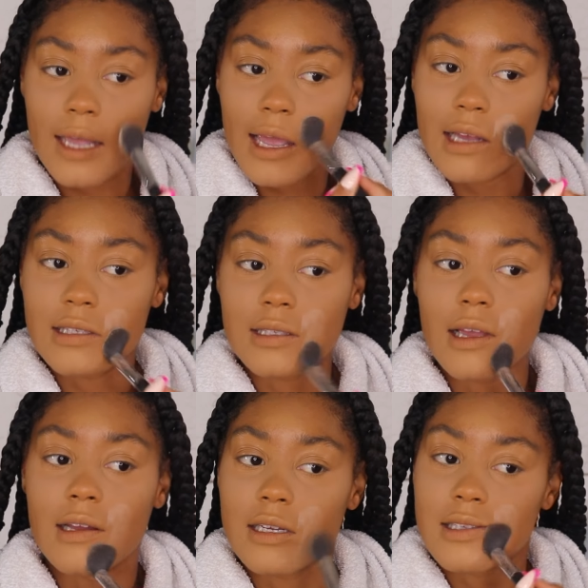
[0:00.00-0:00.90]
can't
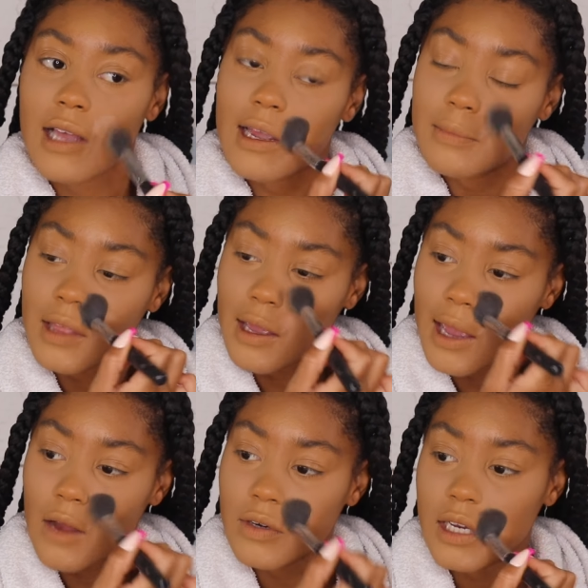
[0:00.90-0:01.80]
sit in the same thing
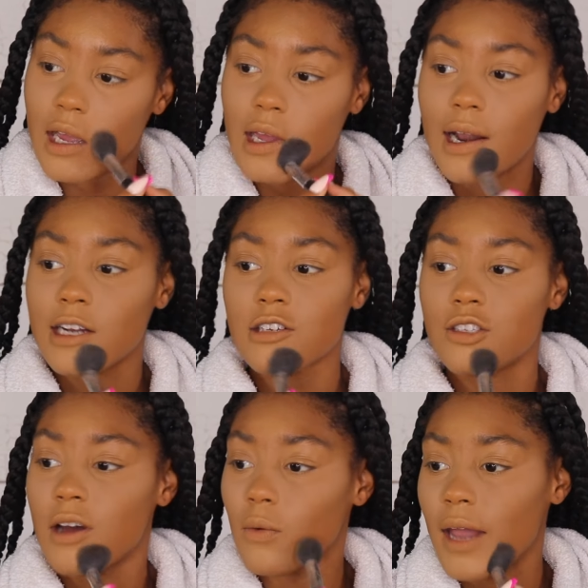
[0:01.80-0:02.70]
every day and I just
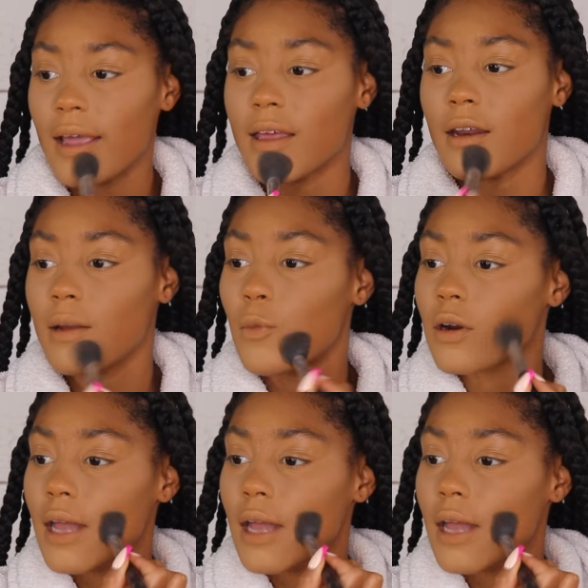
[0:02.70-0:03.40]
don't like it anymore.